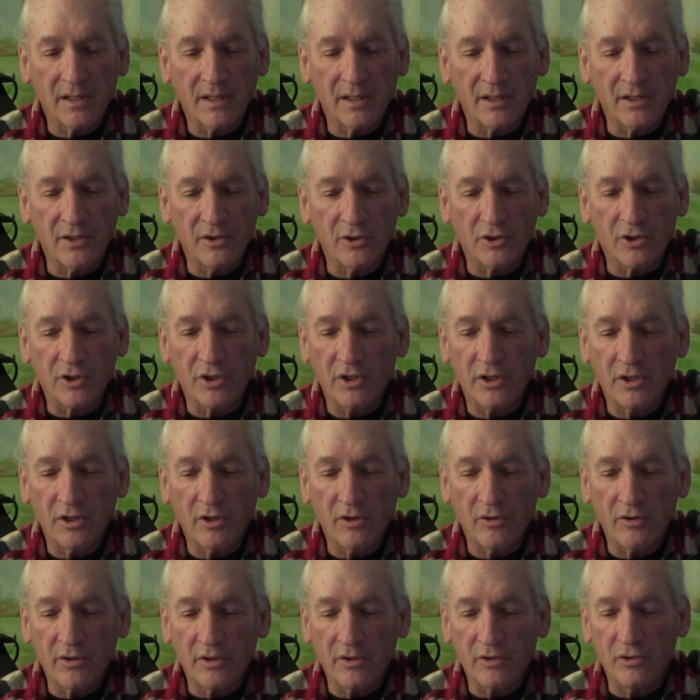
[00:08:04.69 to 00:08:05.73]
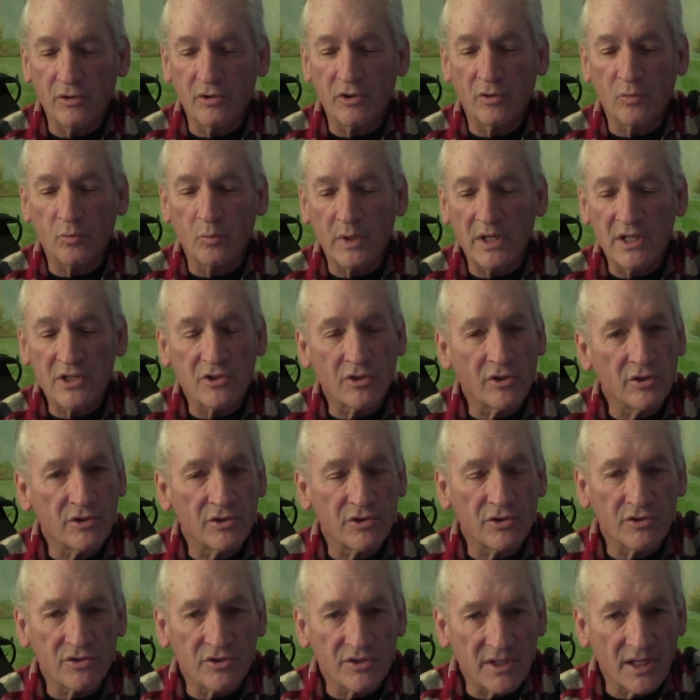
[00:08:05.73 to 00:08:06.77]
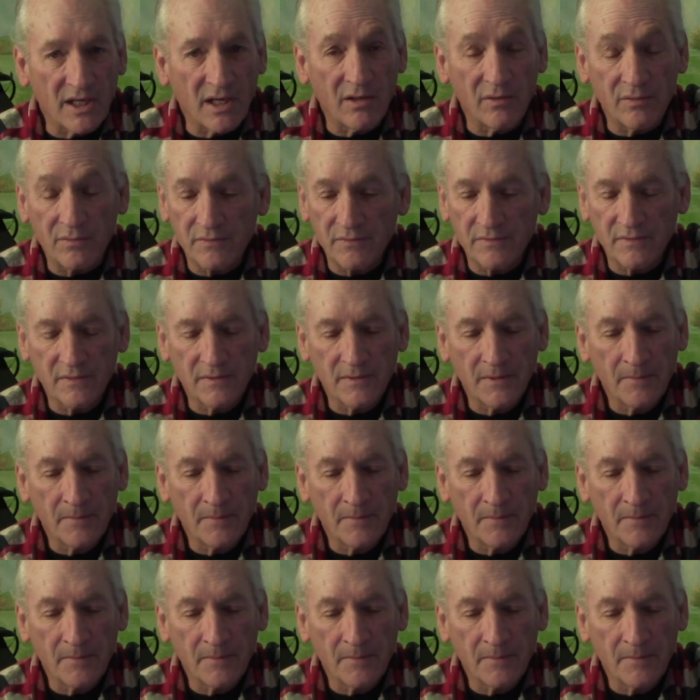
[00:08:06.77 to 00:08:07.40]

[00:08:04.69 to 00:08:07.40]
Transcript: you can do the research yourself.